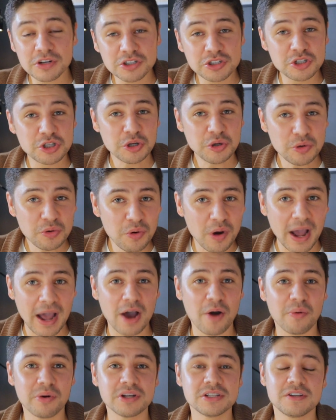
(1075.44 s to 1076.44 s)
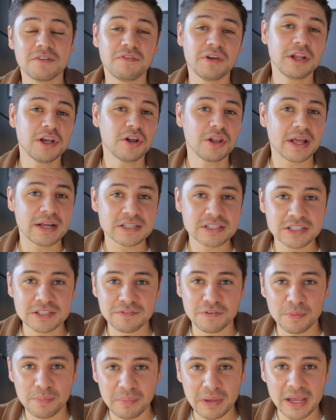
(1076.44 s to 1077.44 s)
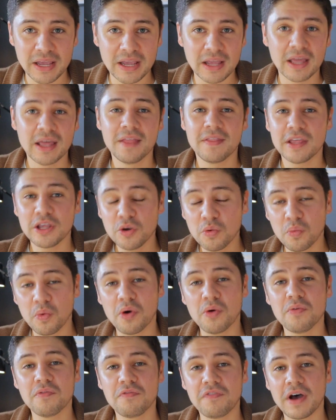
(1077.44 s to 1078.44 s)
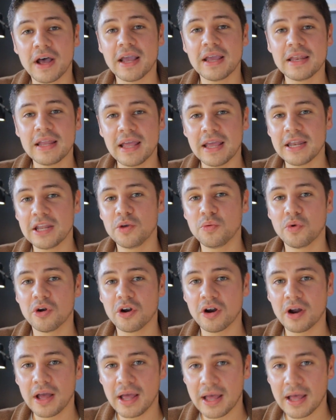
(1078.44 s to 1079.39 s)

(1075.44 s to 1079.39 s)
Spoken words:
2 hours of video lessons from me that you won't find anywhere